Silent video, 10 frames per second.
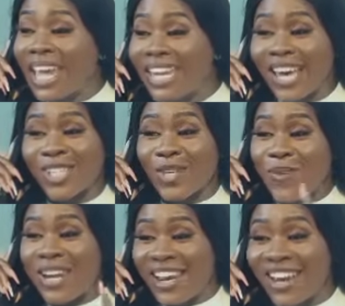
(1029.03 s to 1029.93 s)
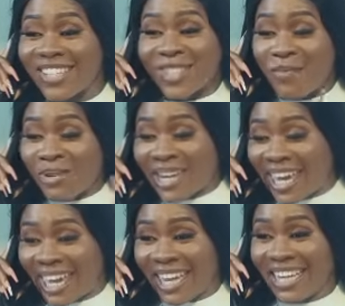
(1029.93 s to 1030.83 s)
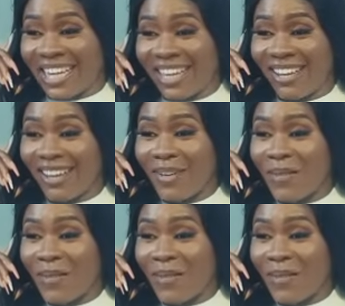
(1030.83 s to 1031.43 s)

playing, as you will learn. Stop playing.